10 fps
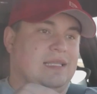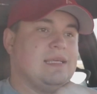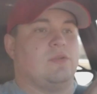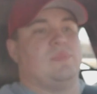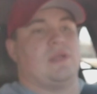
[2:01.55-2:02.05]

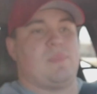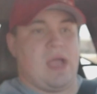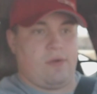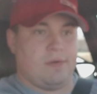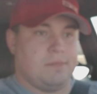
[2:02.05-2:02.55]
little bit of
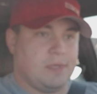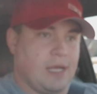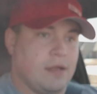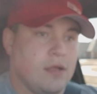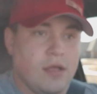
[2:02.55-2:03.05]
power,
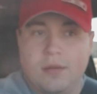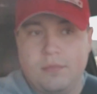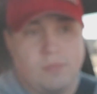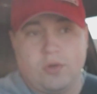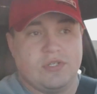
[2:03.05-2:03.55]
okay?
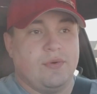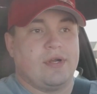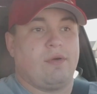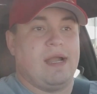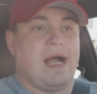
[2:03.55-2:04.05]
Motor's
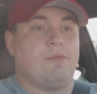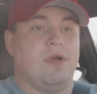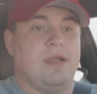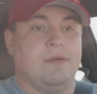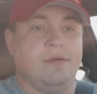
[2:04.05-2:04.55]
doing great. I
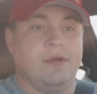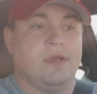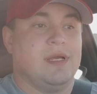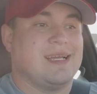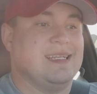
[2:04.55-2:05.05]

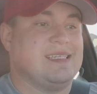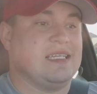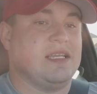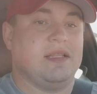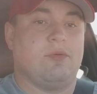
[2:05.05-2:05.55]

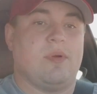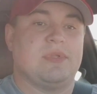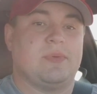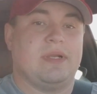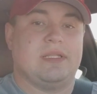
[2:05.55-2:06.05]
consistently run
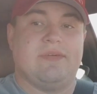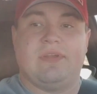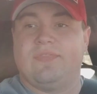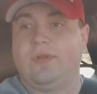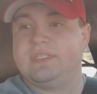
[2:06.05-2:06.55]
between
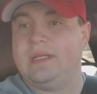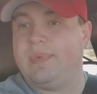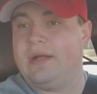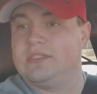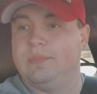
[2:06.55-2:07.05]
11 and 13
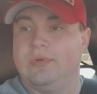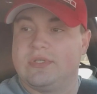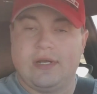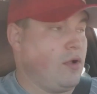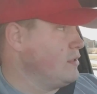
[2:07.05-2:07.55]
pounds of
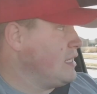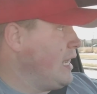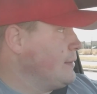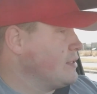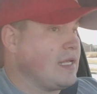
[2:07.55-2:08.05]
boost at all
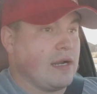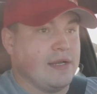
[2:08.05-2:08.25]
times without an